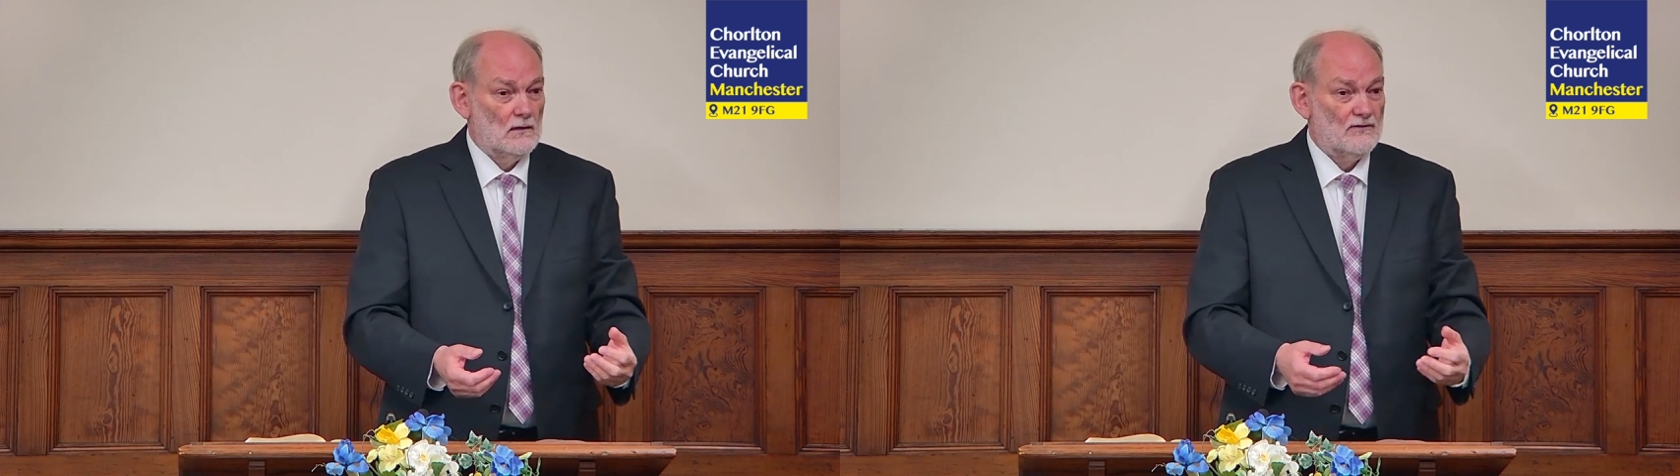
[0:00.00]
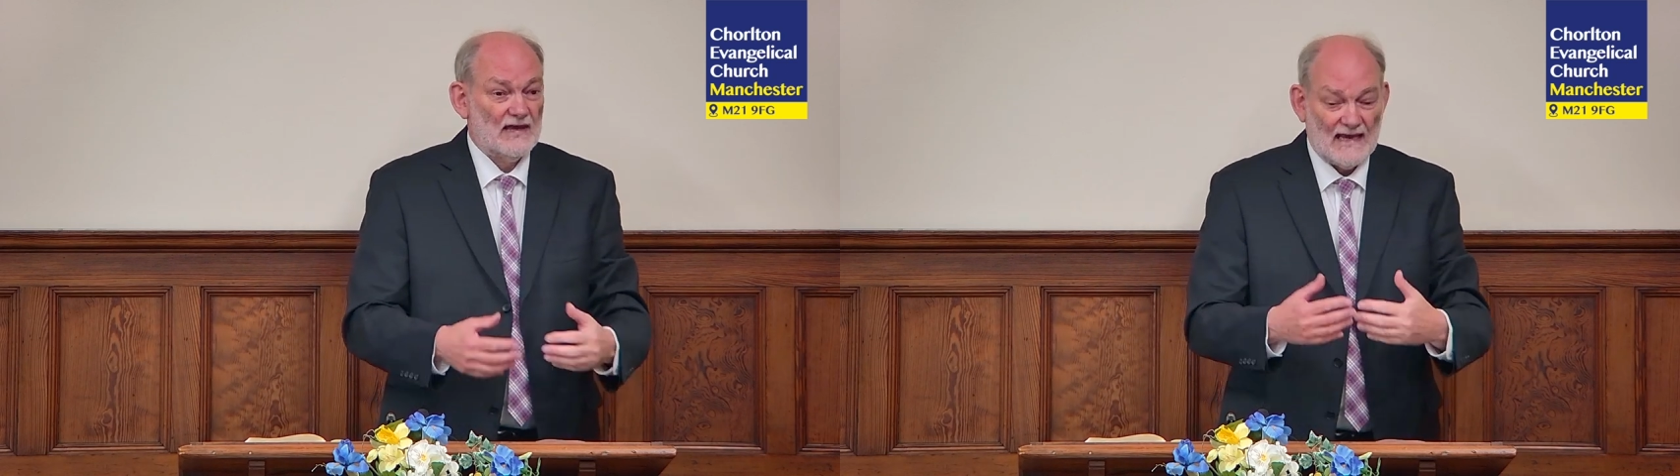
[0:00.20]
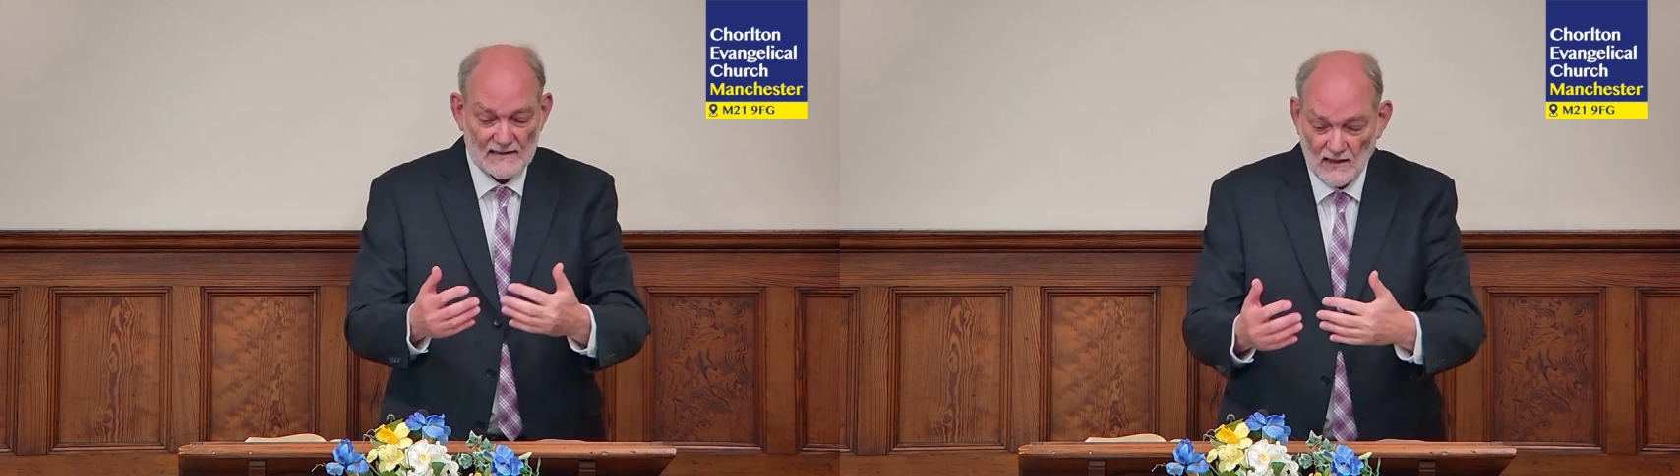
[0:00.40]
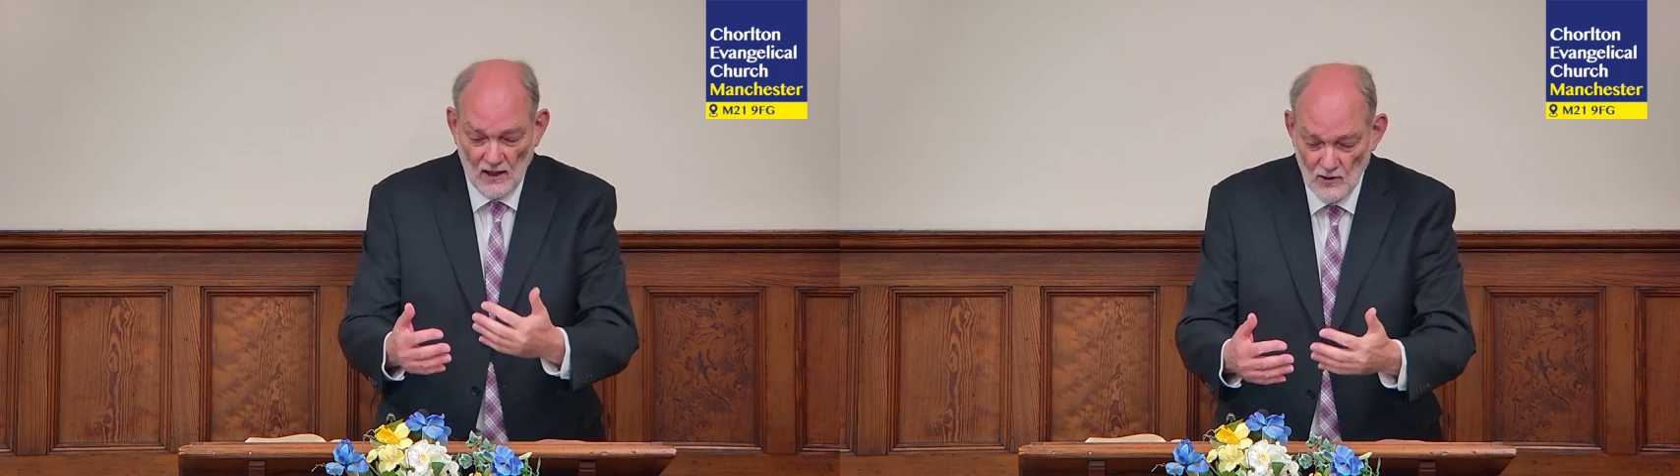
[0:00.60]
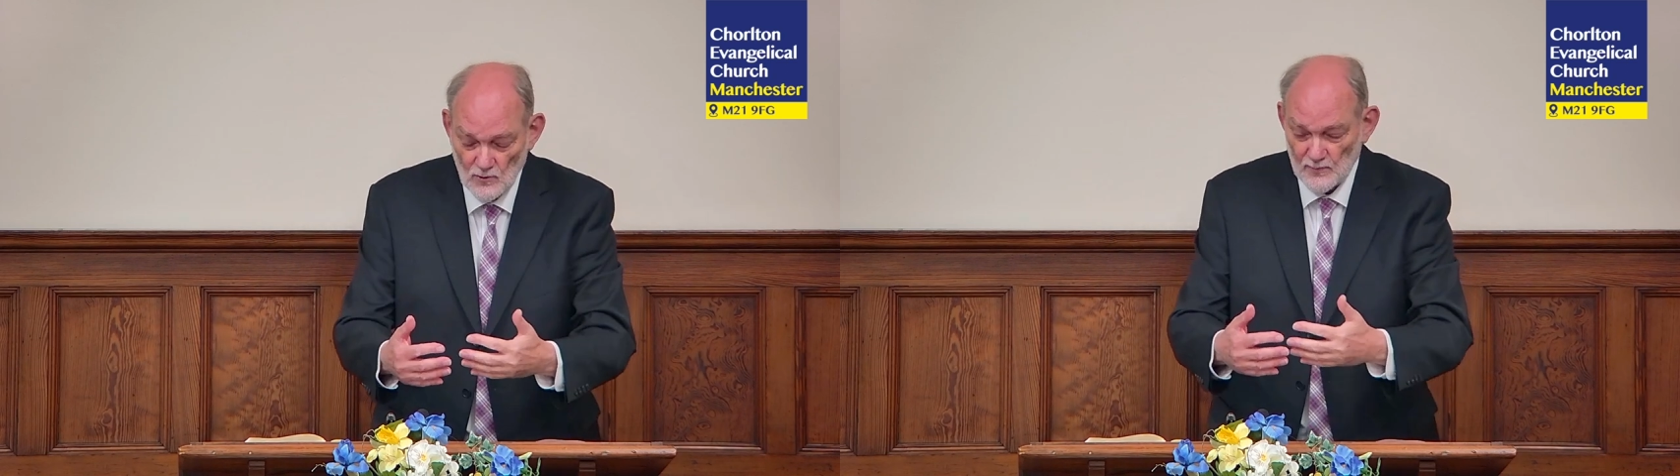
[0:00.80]
They had a
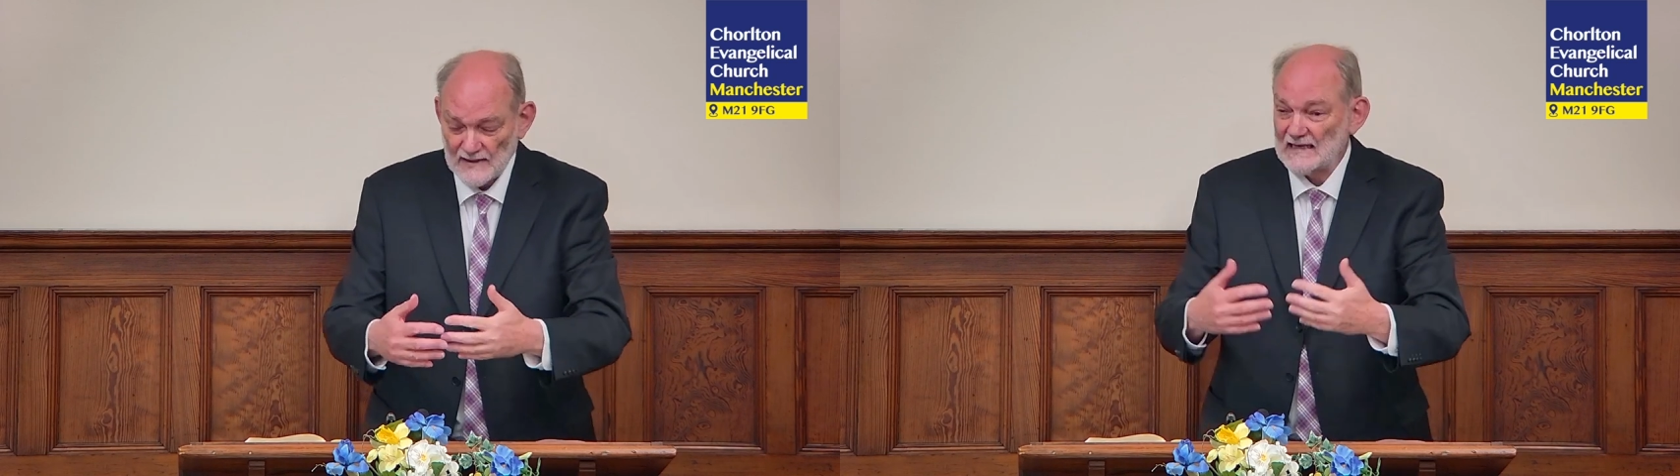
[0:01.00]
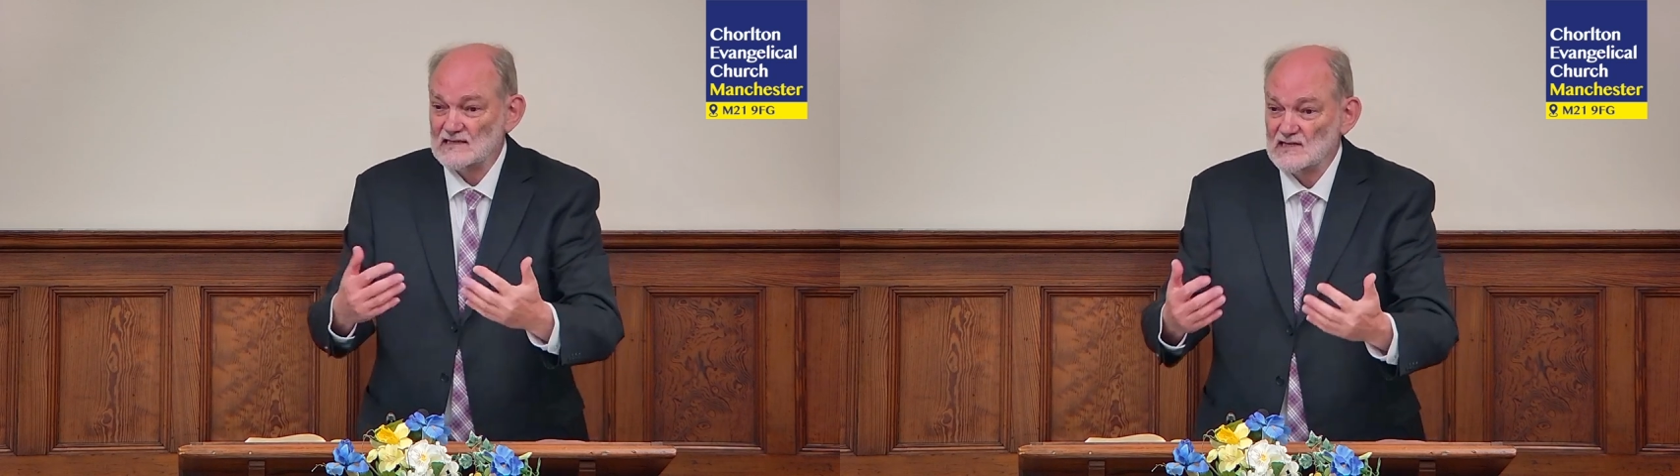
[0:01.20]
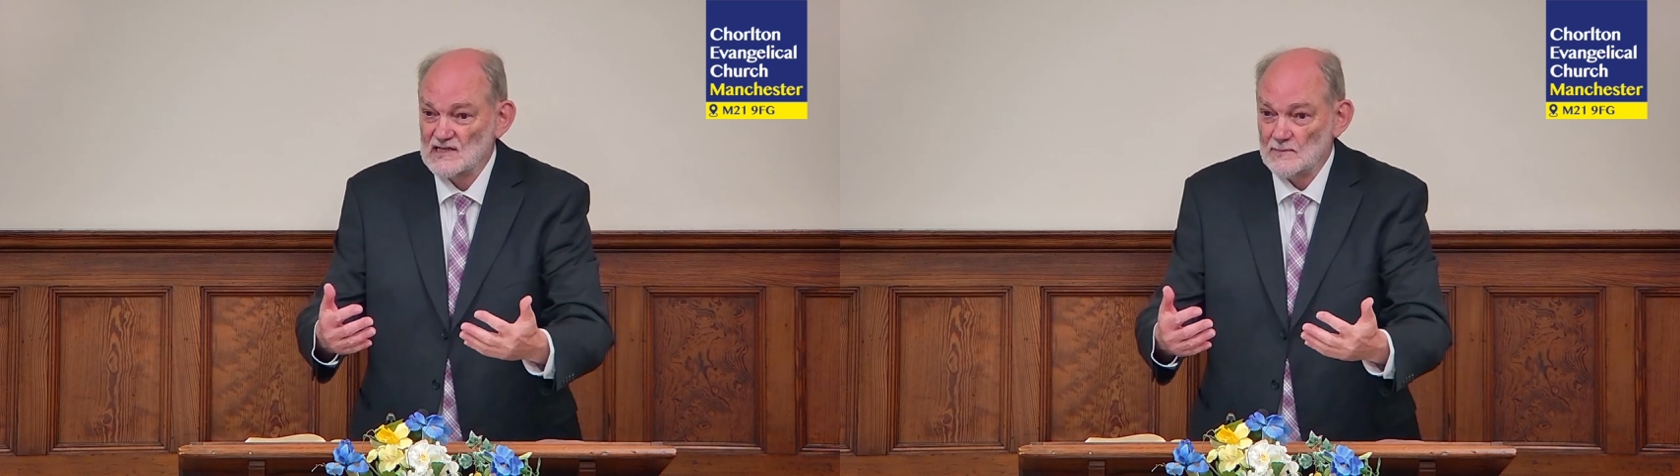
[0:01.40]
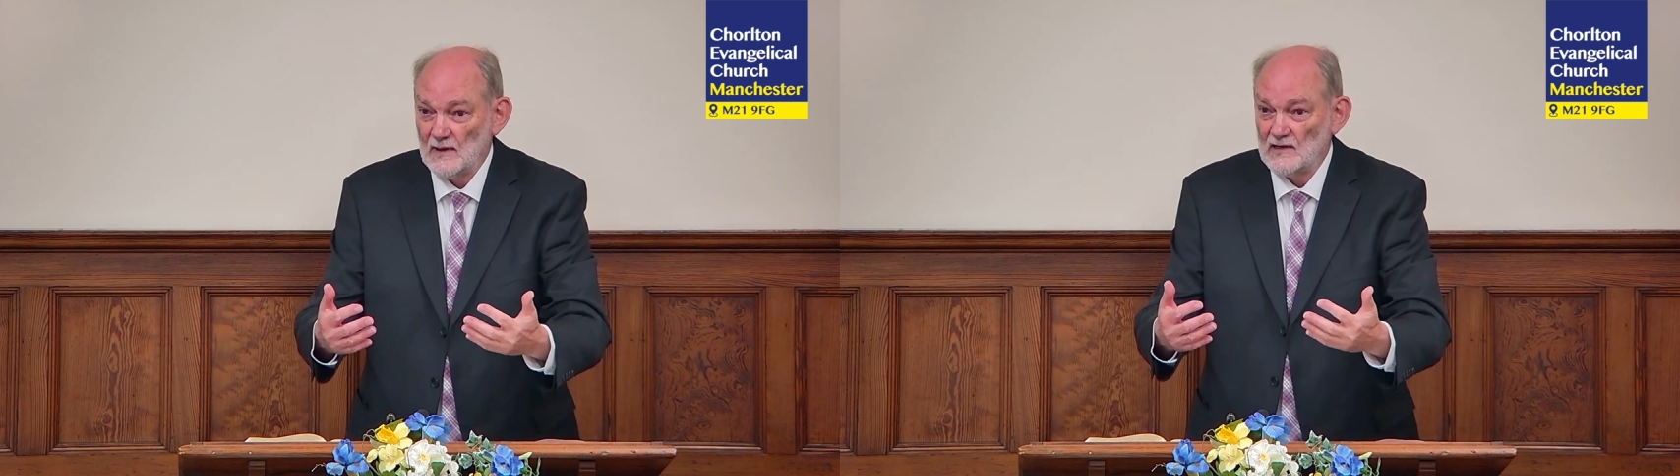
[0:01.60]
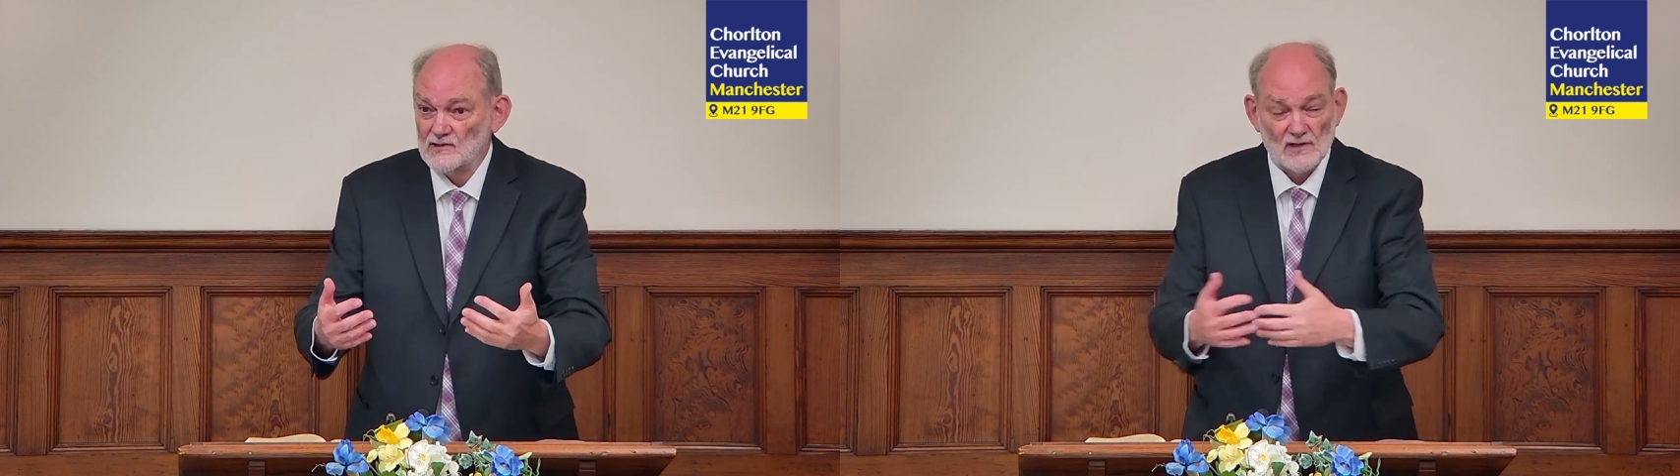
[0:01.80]
hope, an
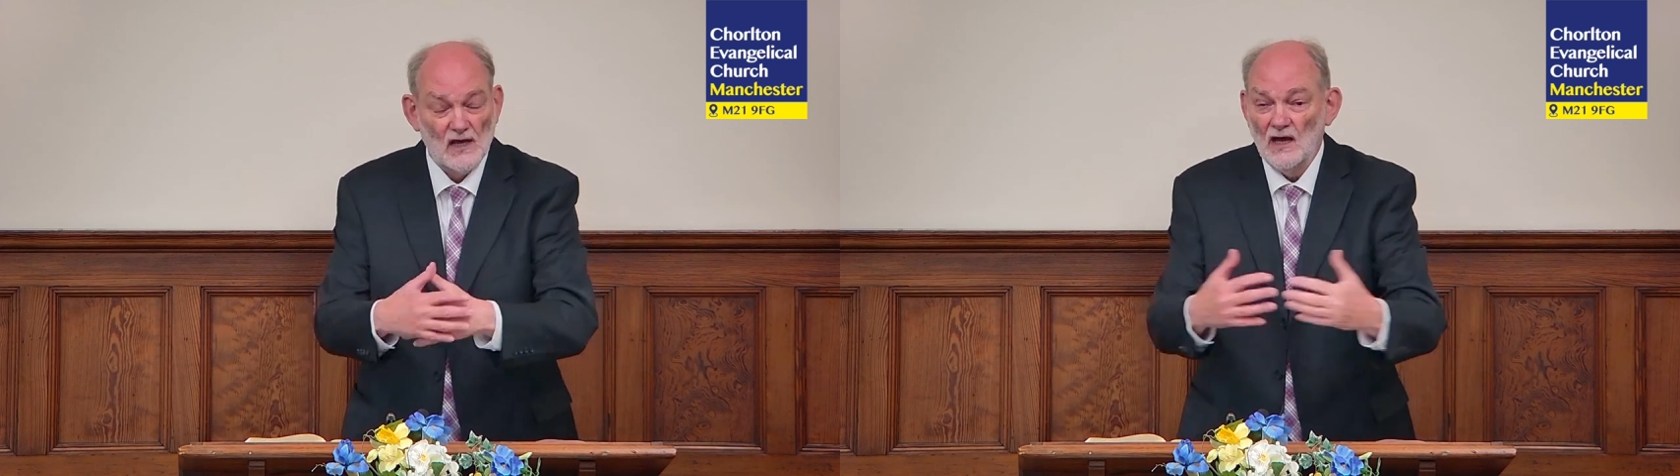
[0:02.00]
anticipation.